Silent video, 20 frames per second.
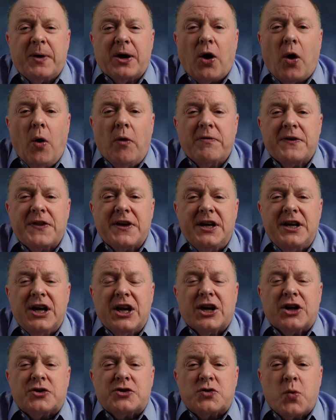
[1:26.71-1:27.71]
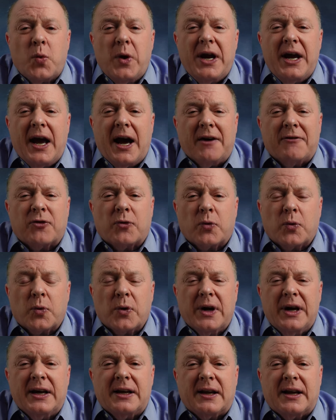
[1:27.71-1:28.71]
But over the years, we have
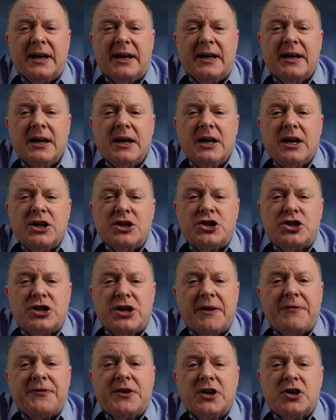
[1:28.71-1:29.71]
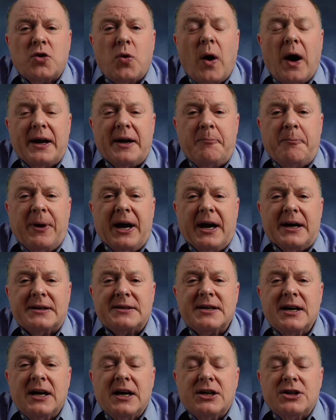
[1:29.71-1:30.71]
really shifted quite a
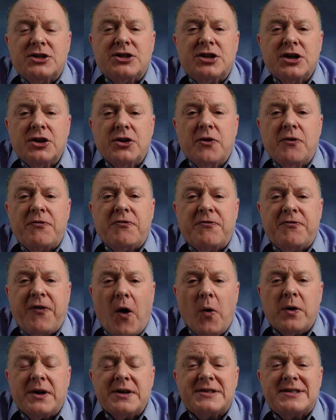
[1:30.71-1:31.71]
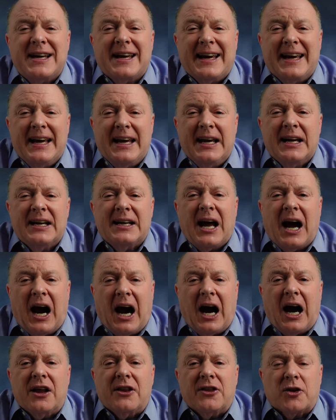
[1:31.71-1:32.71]
bit to focusing in
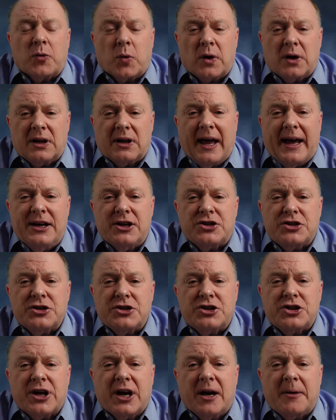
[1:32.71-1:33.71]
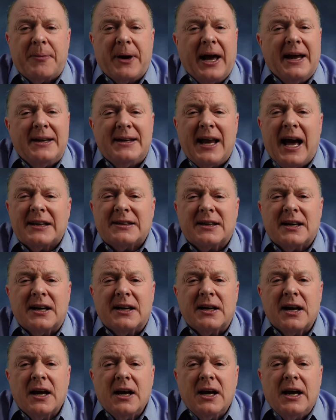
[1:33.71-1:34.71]
on the relationship. And not
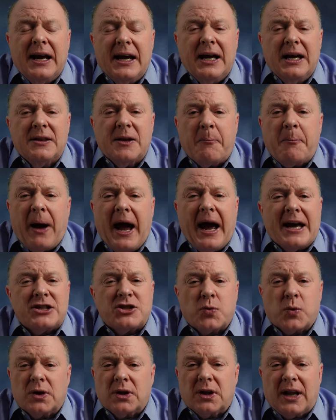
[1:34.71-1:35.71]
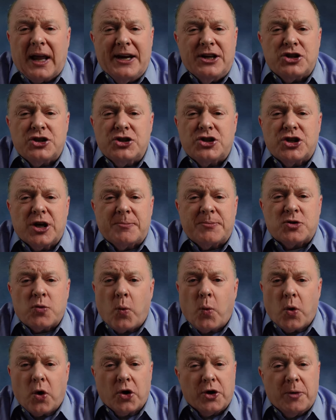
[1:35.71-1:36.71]
that in the past relationships
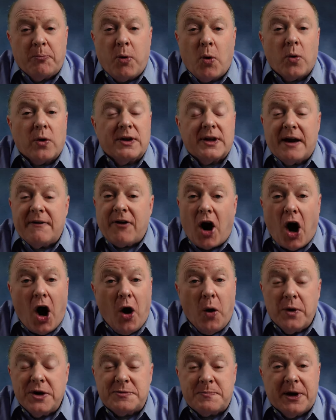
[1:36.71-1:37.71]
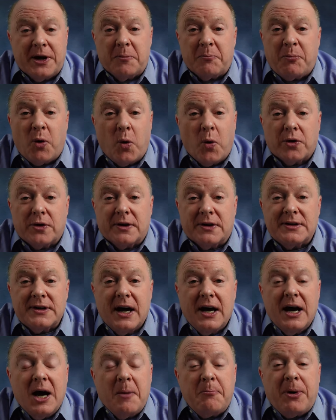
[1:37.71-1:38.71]
weren't important, they've always been important.
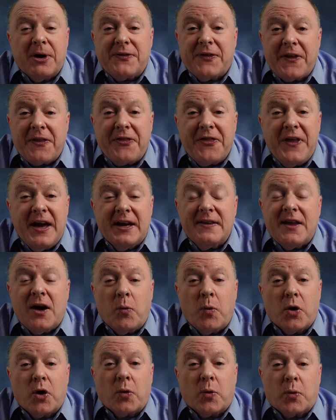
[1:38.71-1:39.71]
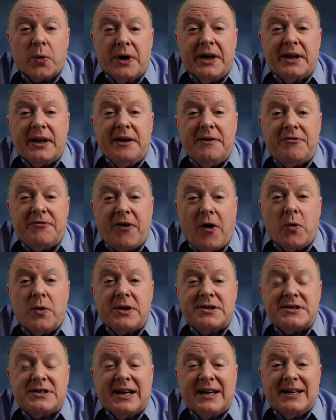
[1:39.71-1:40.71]
But the thing that we're really
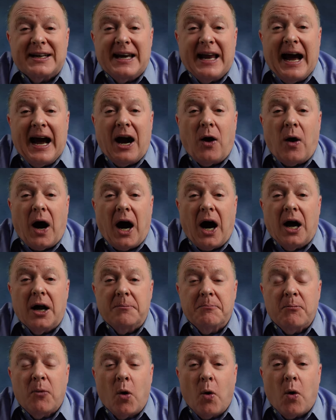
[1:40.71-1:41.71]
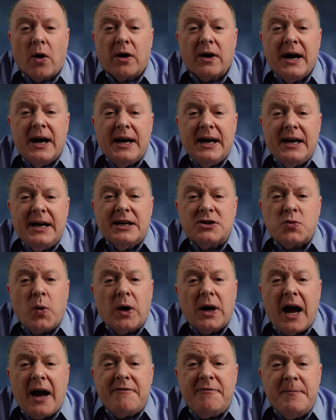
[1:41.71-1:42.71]
focusing now on more is
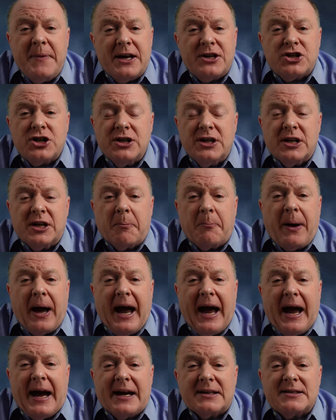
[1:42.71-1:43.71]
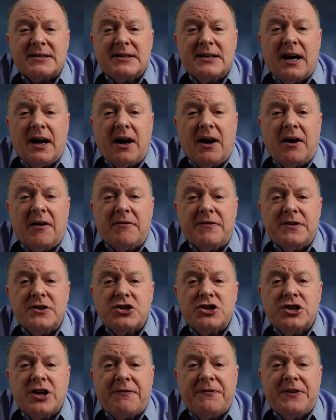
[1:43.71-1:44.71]
what I've mentioned in the past of
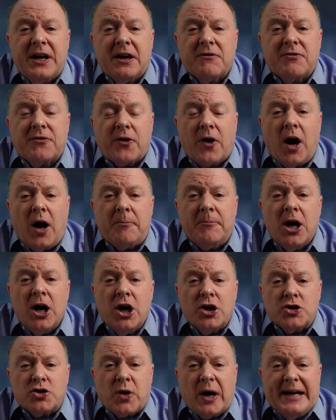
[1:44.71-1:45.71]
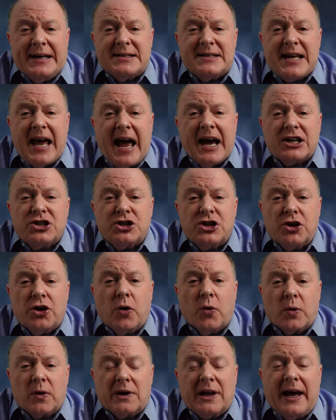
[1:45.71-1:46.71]
shifting from
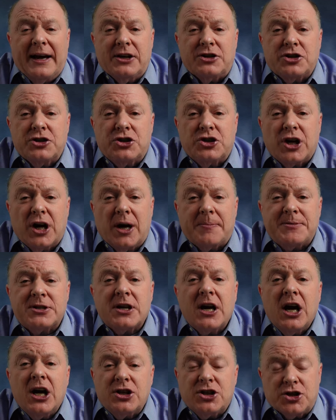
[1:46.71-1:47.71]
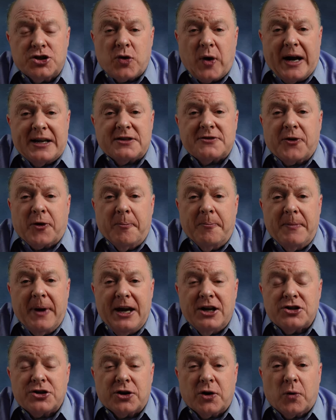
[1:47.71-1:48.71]
transactional relationships to
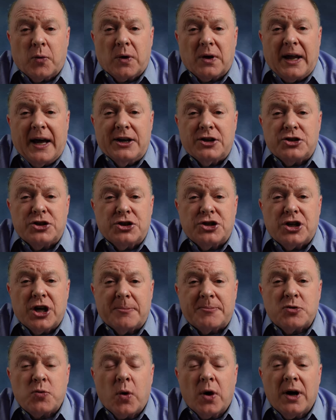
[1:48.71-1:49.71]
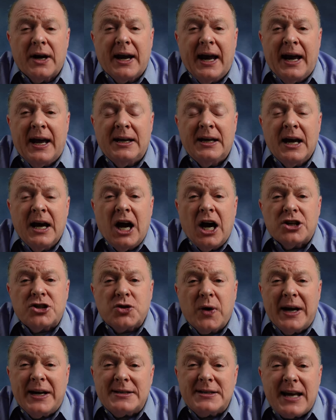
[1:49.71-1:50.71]
transformational relationships, where again, a
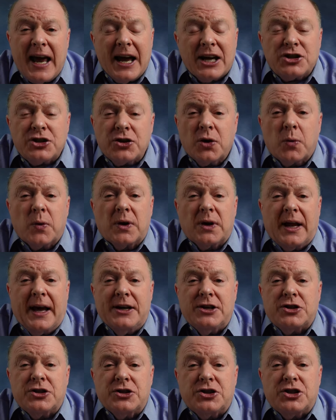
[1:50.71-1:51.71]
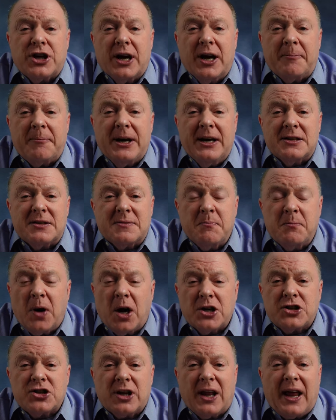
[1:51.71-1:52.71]
transactional relationship is
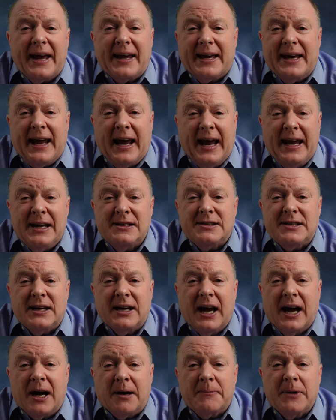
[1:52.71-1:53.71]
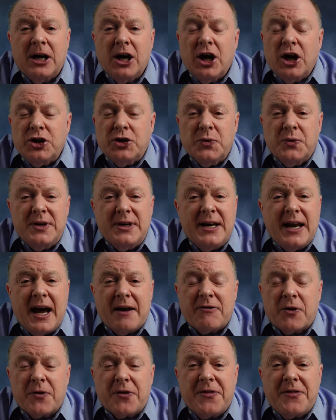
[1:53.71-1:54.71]
much like an ATM. You
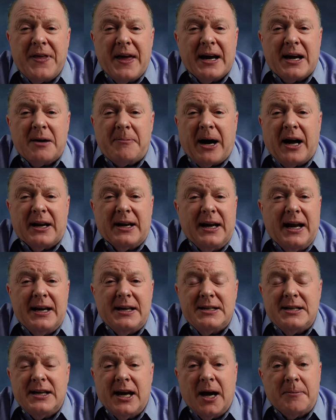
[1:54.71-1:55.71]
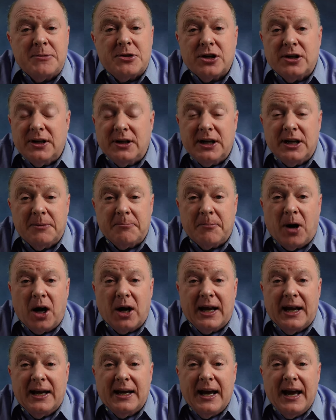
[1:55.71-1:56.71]
never think about an ATM till you need
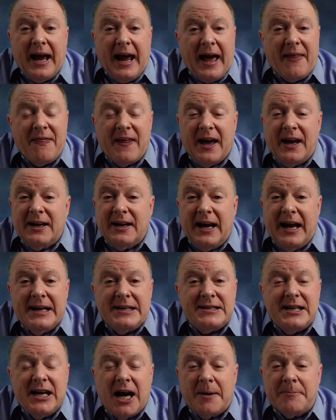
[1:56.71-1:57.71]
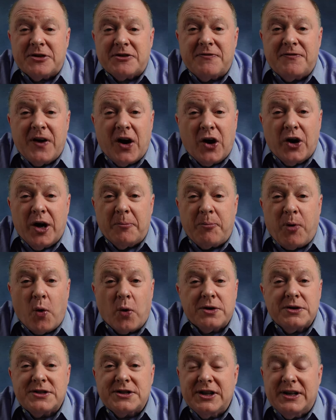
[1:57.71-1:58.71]
money. And then an ATM is very
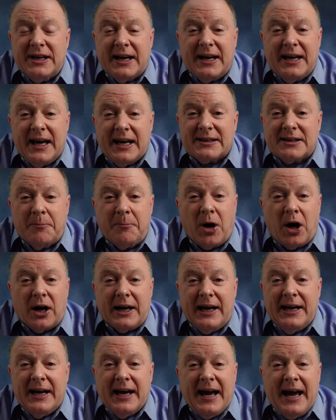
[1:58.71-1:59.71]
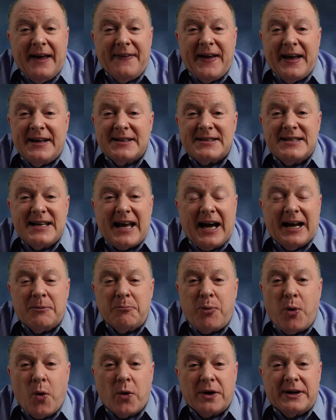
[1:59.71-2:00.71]
important till you get the money, and then it's not
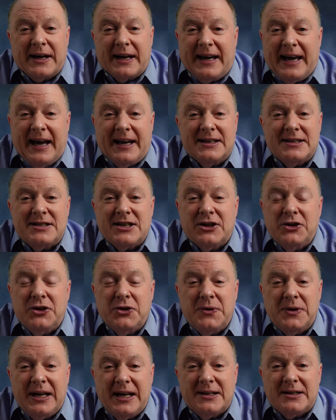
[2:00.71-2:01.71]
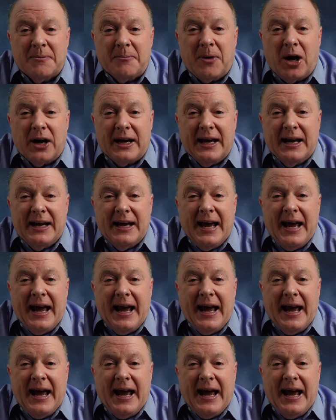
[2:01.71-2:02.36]
important important again until you need the money.